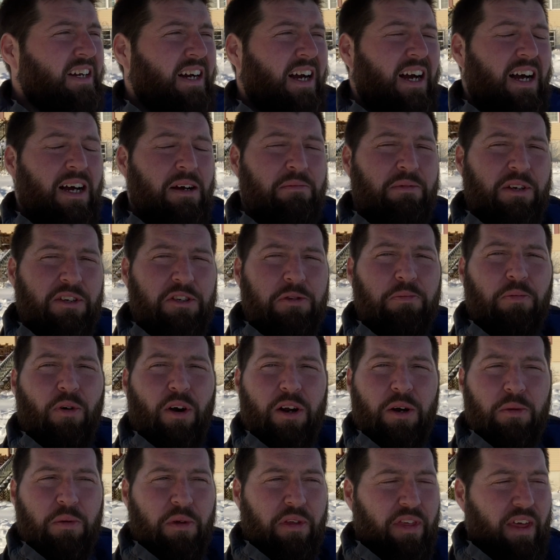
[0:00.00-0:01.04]
I'm
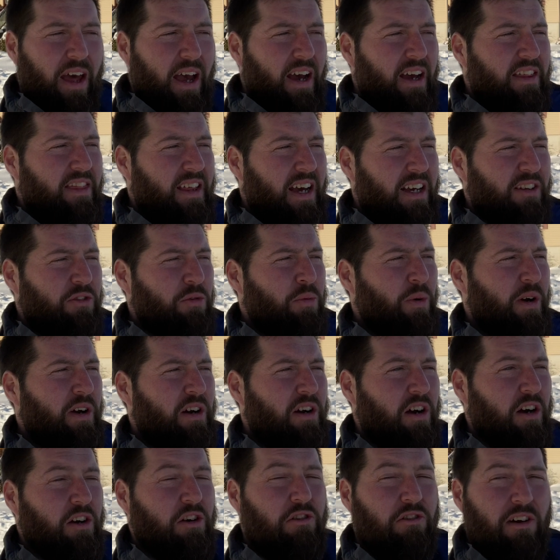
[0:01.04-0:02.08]
disappointed with that. That's
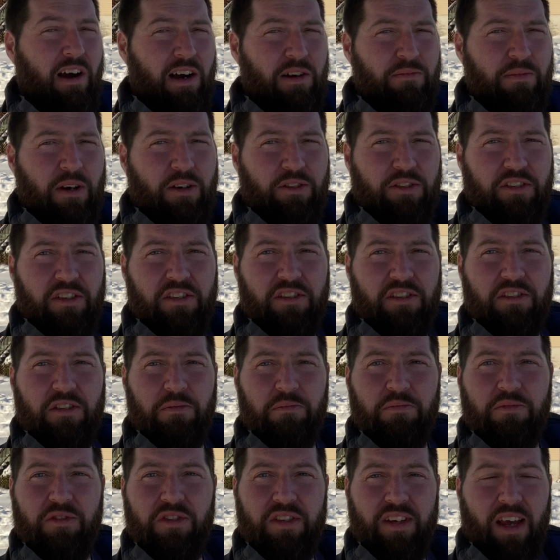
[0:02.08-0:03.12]
where a ground mount
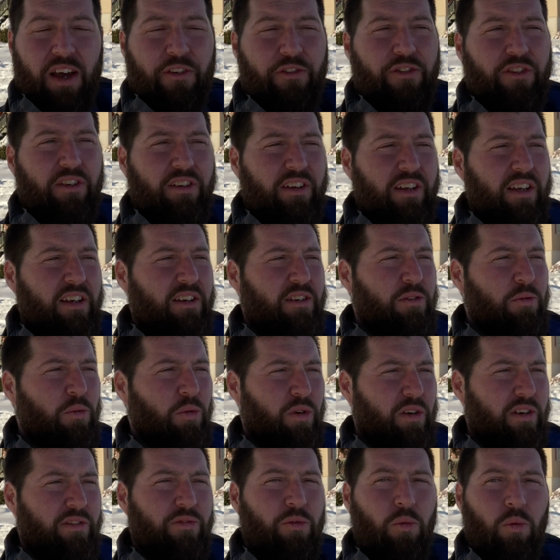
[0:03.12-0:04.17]
system definitely
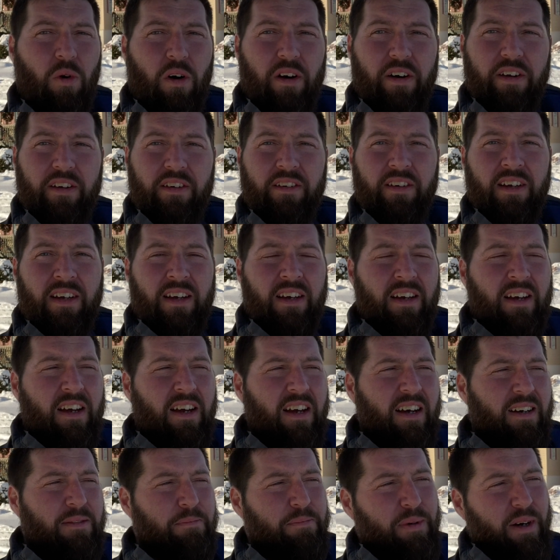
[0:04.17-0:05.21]
would have won,
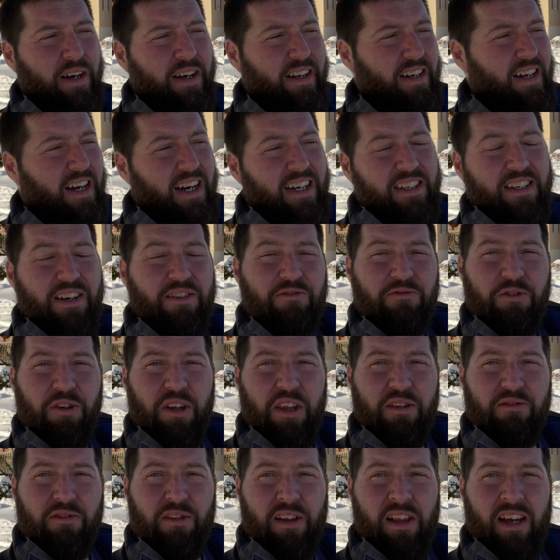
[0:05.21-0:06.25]
but I didn't
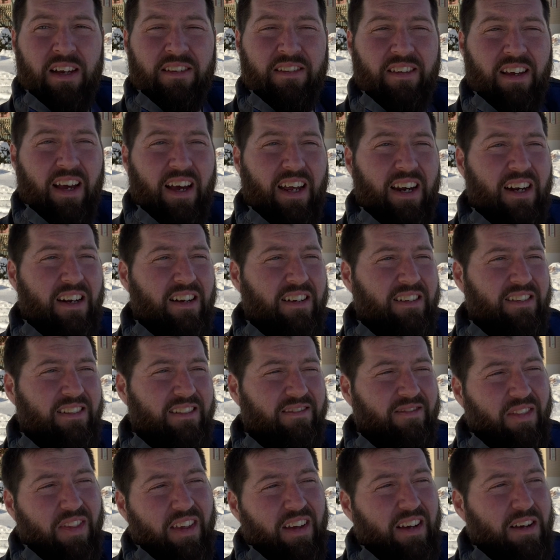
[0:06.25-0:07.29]
really realize that. I didn't
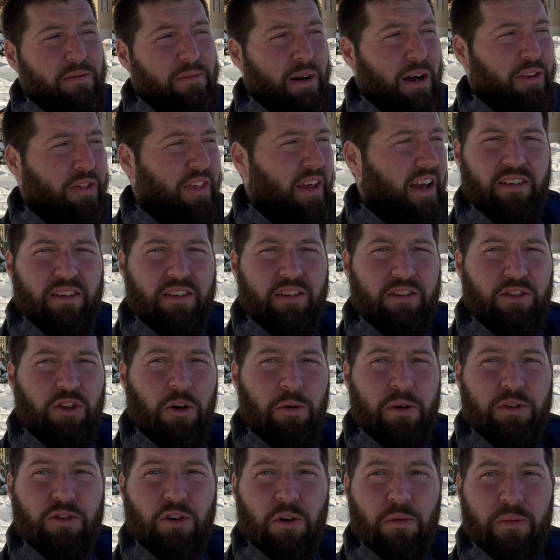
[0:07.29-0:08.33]
think about that.
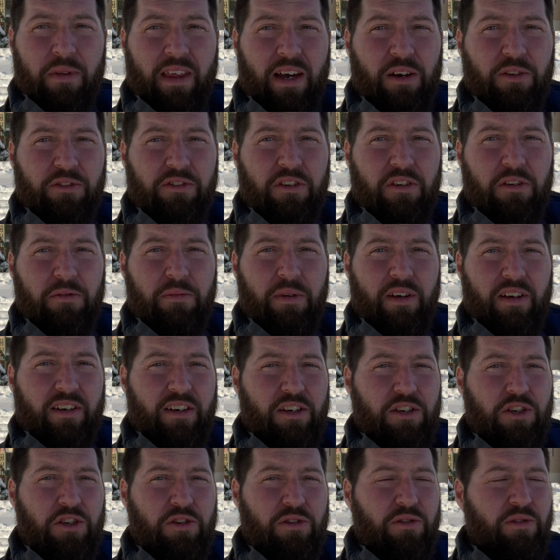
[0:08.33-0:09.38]
Nobody told me that was going to be an
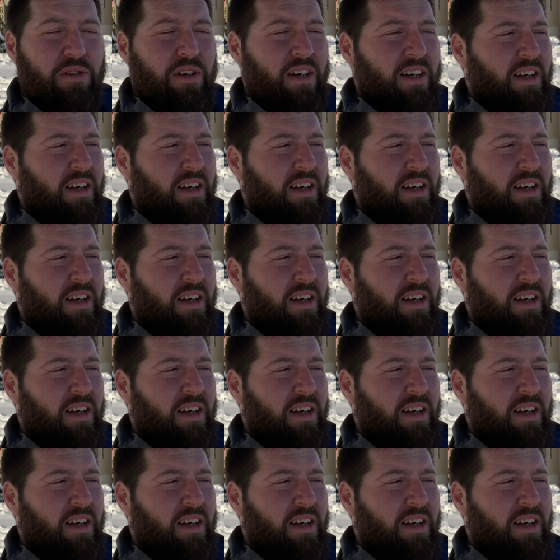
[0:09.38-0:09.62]
issue.